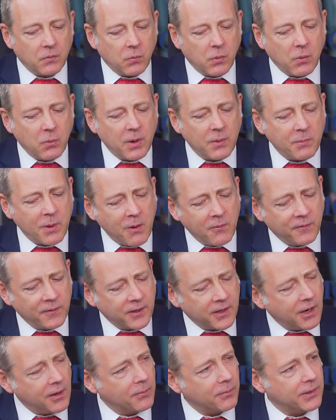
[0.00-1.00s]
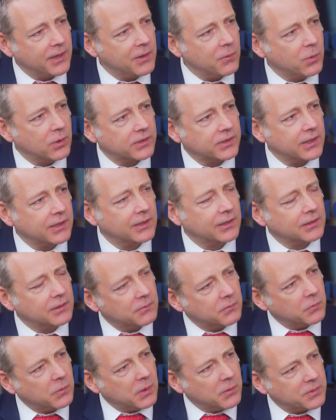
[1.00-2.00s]
What went well for the company? What
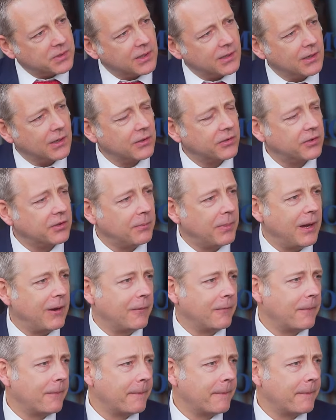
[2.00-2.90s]
didn't? What was the loss about?